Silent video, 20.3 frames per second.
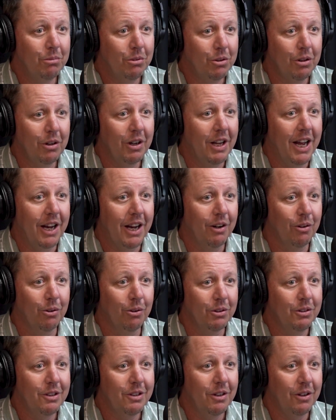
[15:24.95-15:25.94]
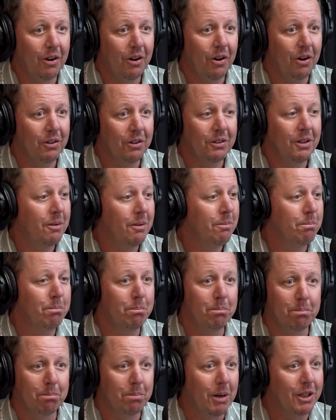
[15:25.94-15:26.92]
landlords on
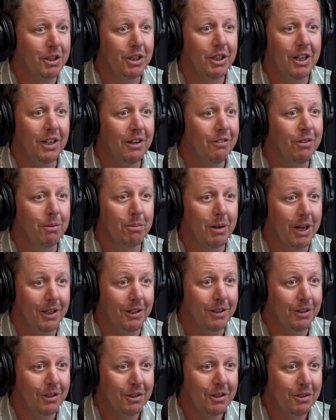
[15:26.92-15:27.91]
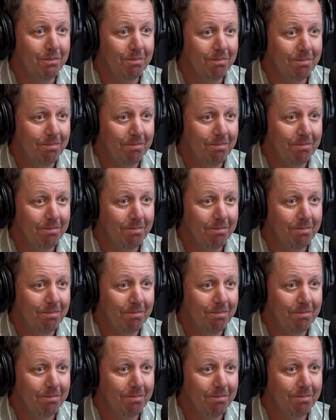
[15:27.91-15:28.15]
budgeting for maintenance?